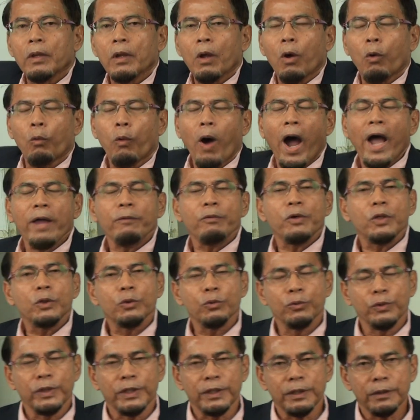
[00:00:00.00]
Why we
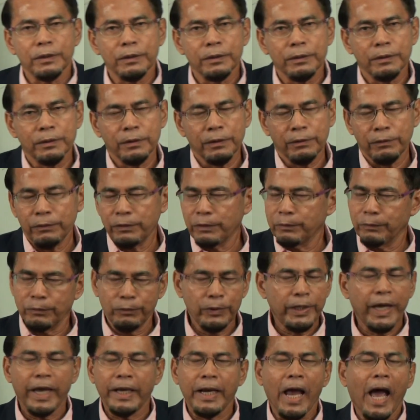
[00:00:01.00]
do it.
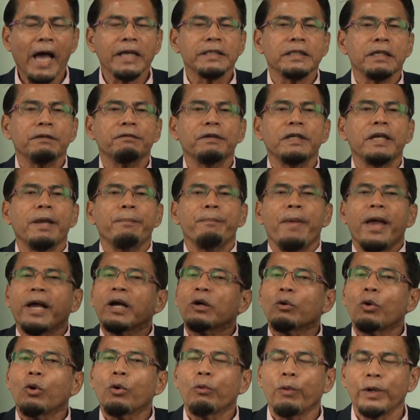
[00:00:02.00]
We can ask even the
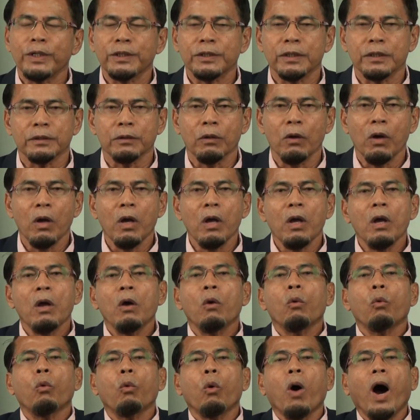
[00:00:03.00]
macro question.
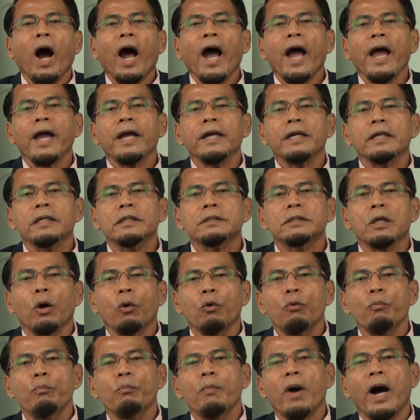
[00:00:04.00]
Why is the
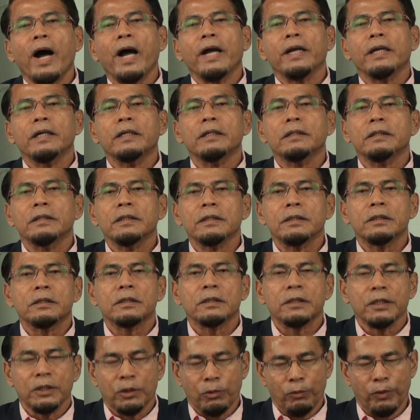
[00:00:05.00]
ummah in this
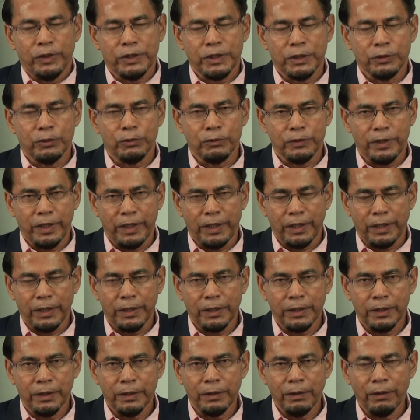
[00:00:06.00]
situation today?
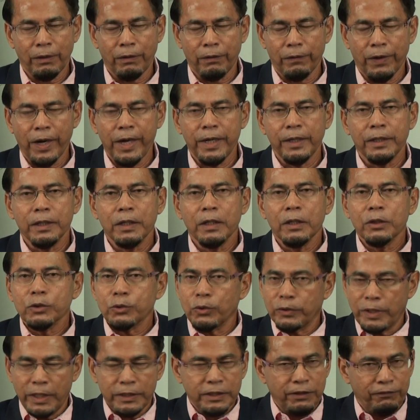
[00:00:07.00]
All right?
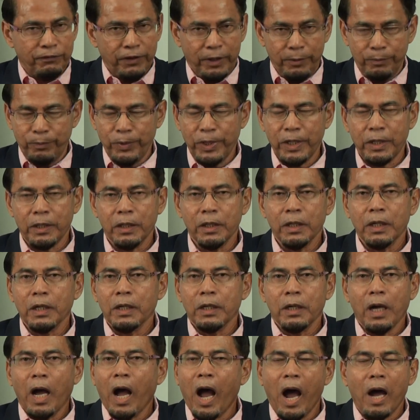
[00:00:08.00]
So there's a very big
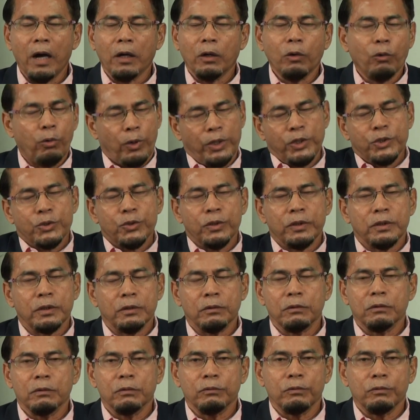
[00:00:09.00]
question.